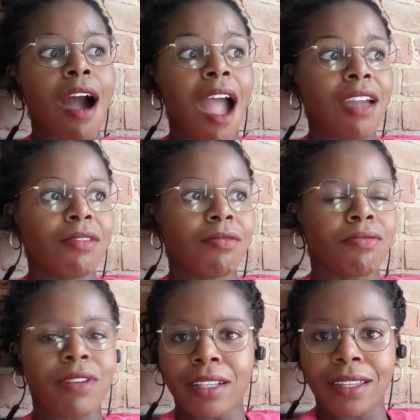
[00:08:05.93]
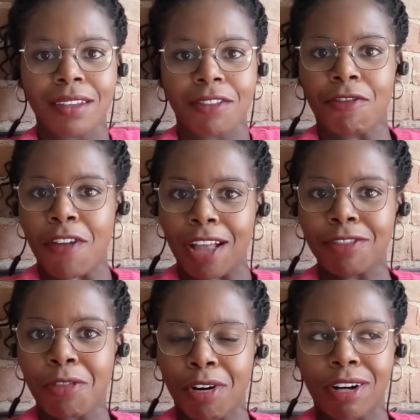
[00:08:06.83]
I really felt
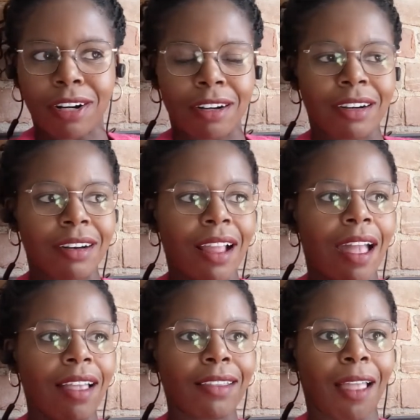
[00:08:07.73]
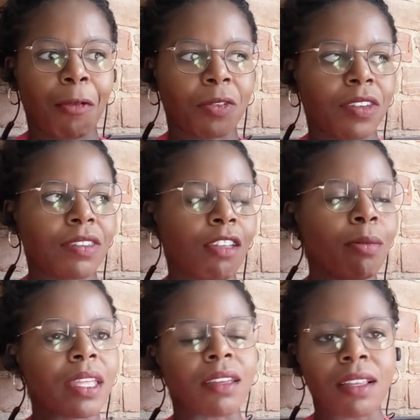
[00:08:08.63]
for her, and I was just like,
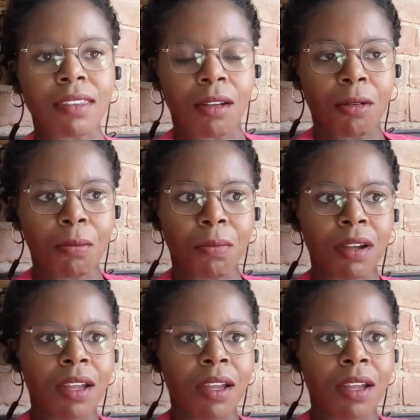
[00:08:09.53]
my goodness, I hope